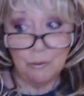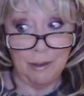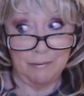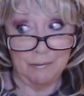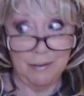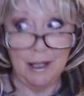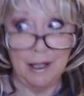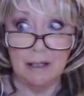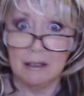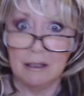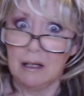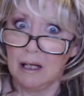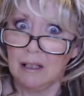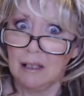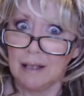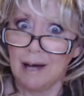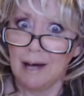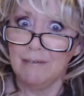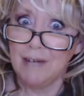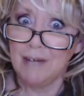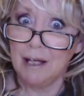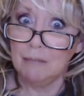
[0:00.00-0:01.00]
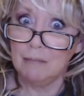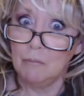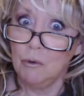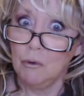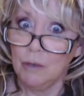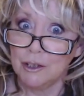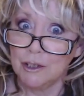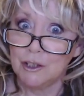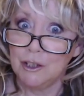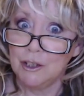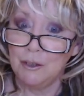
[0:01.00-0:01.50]
I've got I've got
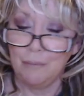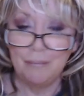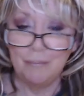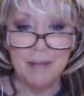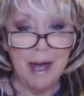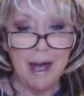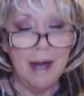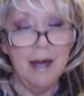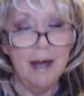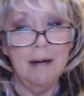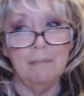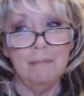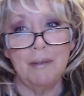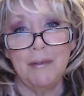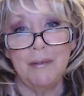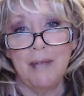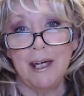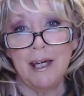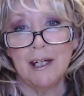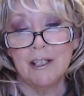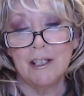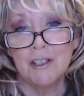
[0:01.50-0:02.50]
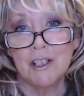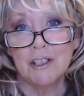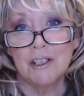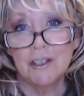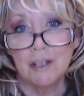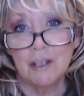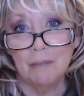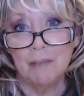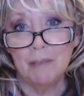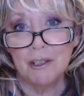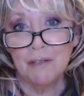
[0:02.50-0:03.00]
more too, but they are just
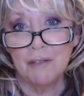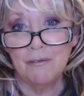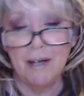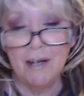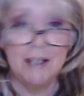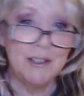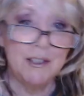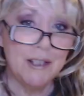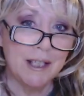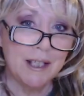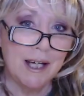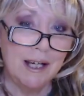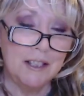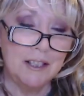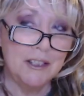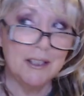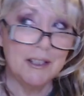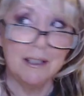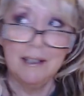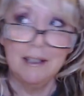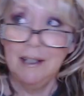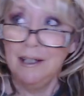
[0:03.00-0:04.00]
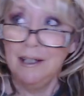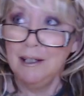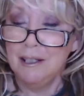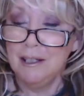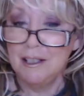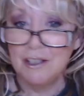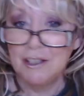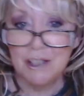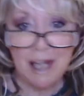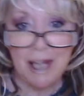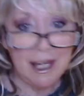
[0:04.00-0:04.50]
so much fun to kind of
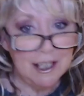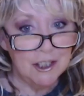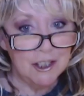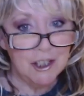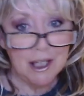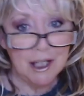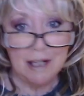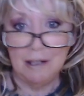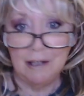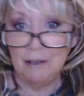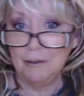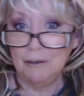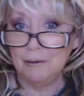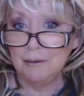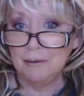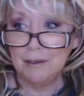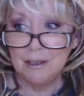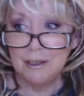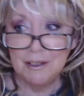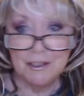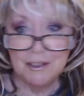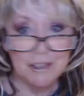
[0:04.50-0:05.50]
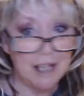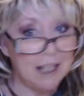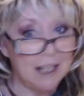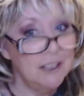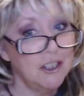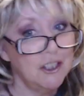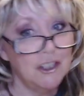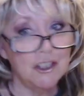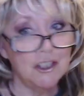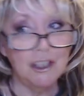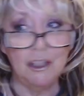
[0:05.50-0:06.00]
change out
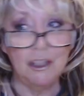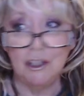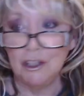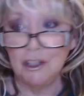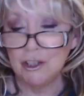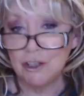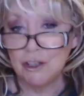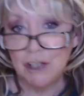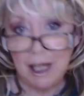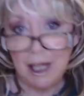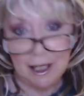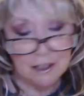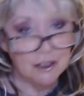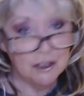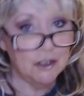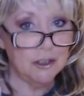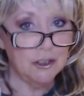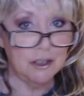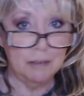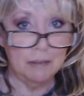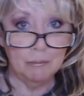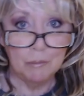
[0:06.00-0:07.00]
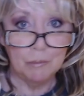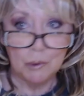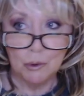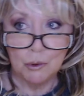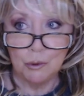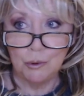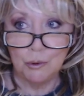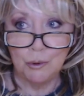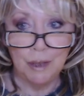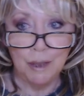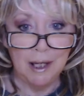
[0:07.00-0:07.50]
changes your look, changes your
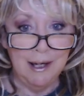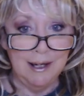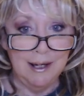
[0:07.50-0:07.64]
mood.